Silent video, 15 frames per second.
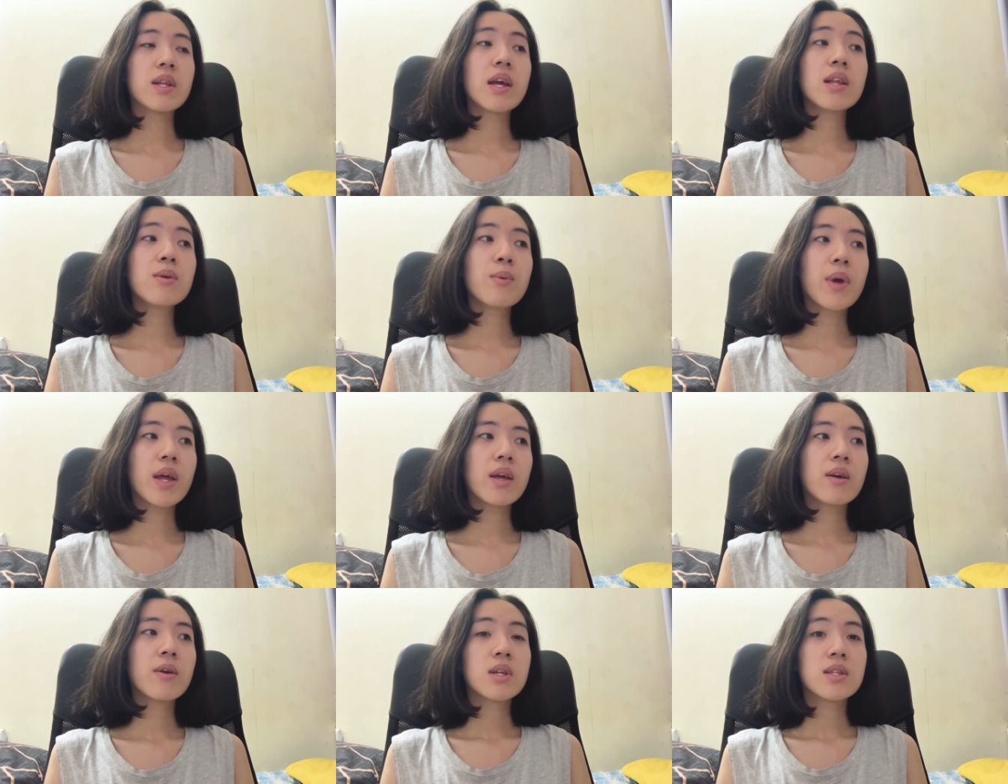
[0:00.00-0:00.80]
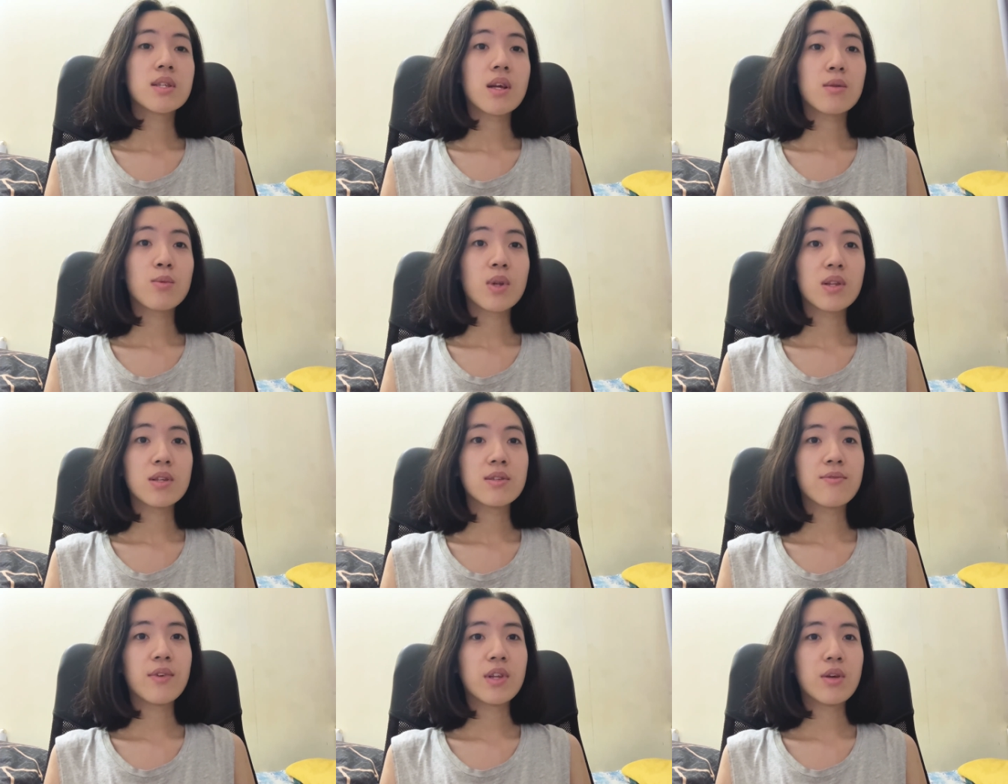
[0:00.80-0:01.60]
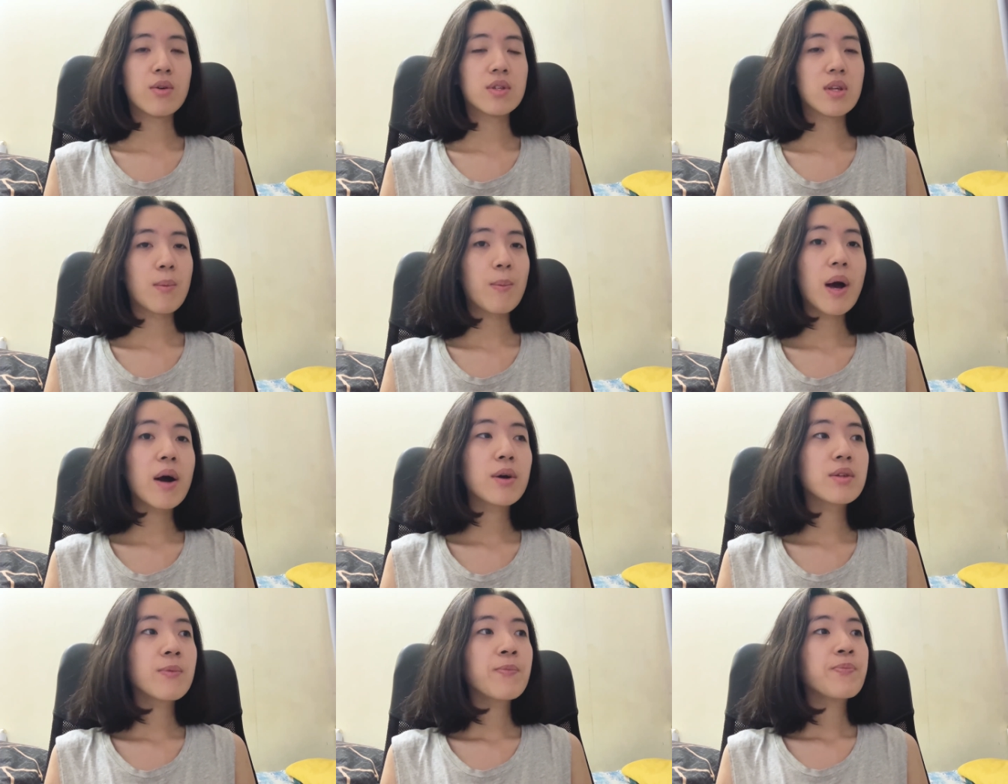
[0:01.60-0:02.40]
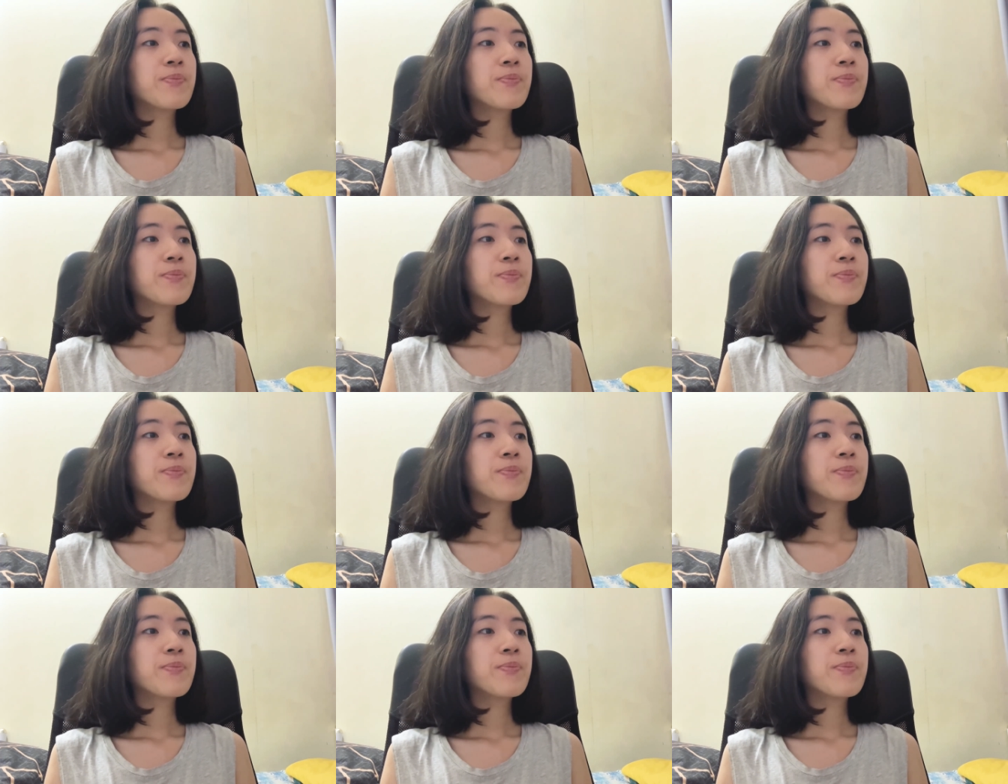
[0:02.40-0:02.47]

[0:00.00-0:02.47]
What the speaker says: Anyway, that's not what this video is about.